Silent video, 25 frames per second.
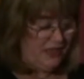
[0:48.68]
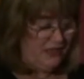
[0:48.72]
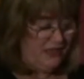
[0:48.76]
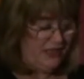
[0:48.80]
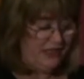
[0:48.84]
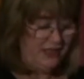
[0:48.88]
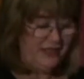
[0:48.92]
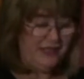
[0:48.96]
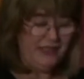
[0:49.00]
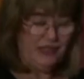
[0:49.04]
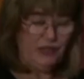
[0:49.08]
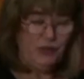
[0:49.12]
I
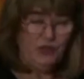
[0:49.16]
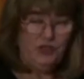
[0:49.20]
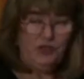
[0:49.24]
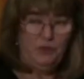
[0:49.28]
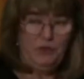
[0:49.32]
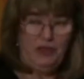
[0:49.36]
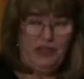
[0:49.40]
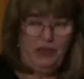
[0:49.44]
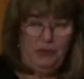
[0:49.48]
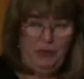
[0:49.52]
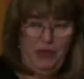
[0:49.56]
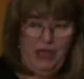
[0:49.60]
think, still to
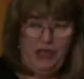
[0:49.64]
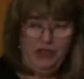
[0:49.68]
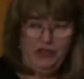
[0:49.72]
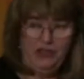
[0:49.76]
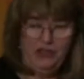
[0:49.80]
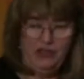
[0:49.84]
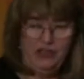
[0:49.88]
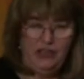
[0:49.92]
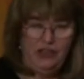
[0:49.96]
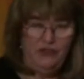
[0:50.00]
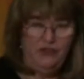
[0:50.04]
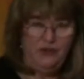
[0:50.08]
be a
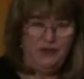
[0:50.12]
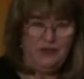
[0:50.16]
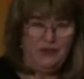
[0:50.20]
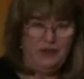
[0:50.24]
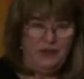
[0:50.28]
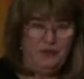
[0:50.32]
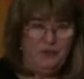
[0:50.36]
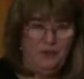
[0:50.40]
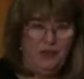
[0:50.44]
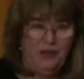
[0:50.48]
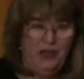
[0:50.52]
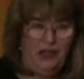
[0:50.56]
passionate interest
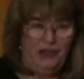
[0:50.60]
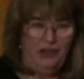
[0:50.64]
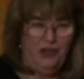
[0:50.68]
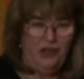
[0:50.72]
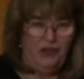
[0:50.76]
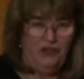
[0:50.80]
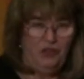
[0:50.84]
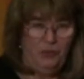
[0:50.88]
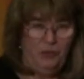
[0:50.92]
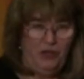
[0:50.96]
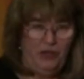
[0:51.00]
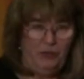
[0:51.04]
with a
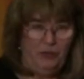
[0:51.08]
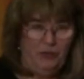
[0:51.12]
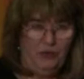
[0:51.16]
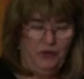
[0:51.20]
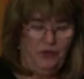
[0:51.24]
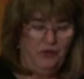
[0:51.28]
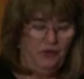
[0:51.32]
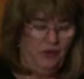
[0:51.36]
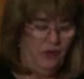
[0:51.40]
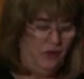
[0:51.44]
lot of the people who,